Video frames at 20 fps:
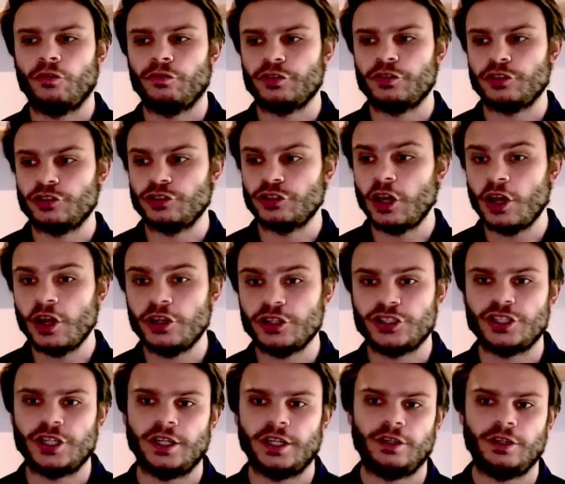
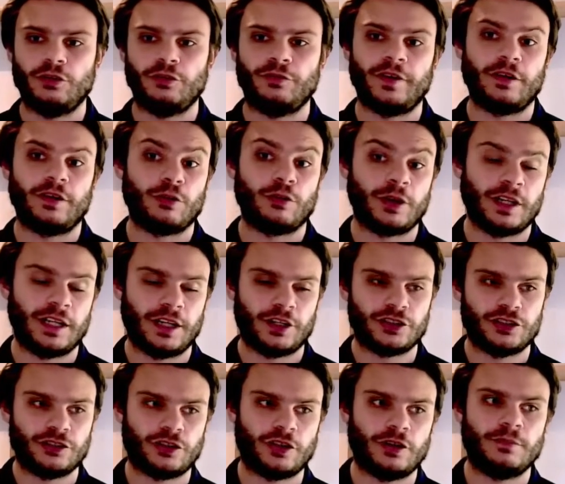searching your Vicroid
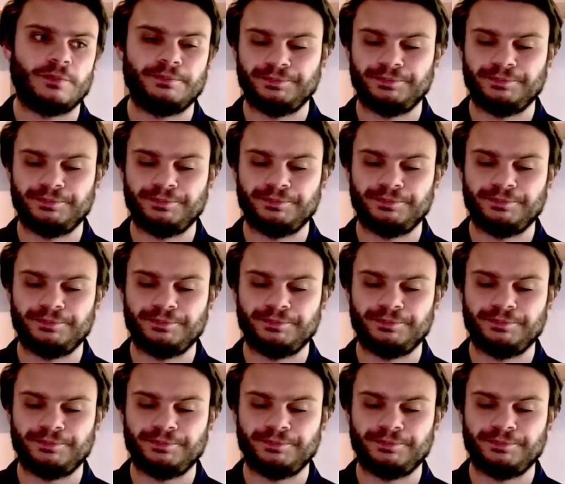Connection Zone.